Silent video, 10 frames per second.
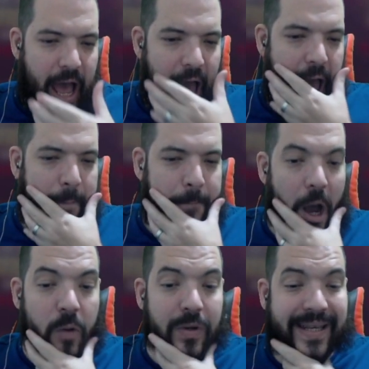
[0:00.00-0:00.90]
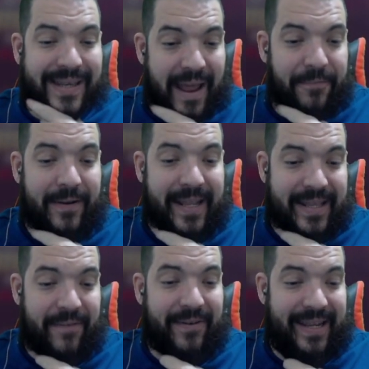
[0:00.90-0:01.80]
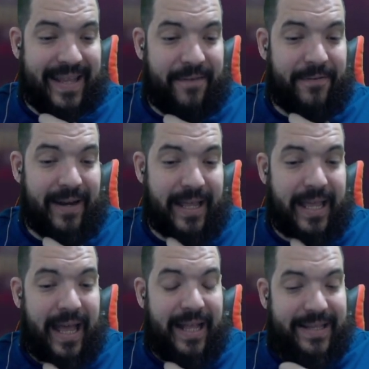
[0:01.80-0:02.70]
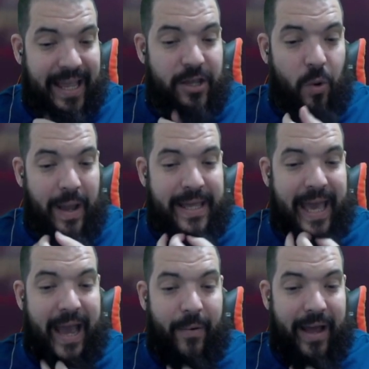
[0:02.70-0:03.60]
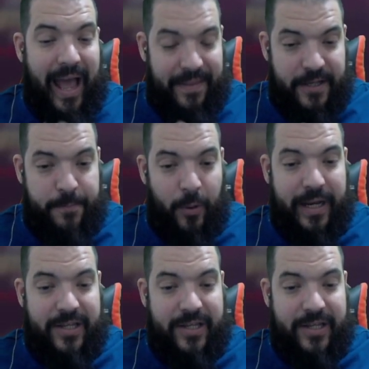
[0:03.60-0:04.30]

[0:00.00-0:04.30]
But I would definitely take Quake out at this point in